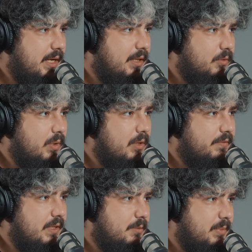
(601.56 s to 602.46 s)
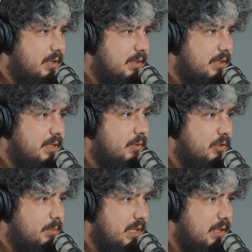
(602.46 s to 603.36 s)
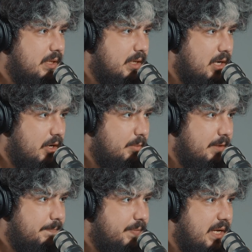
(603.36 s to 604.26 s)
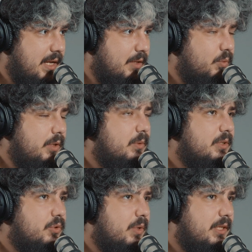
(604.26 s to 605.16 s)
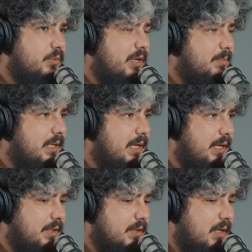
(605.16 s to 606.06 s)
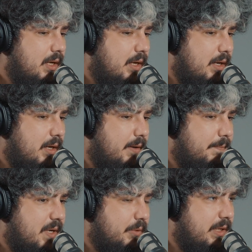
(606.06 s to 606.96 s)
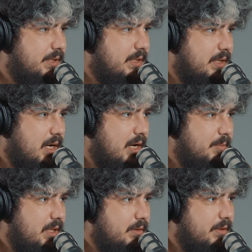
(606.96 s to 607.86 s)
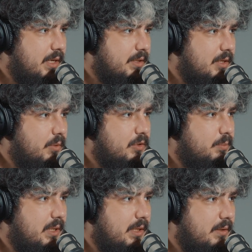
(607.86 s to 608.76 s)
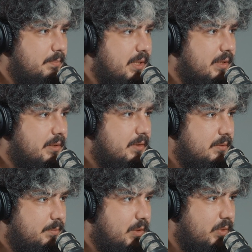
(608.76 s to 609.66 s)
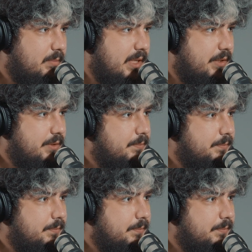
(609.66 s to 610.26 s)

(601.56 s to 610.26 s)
and one of these pillars is going to be an economy. And we will try to replicate a realistic economy that's going to be built between players.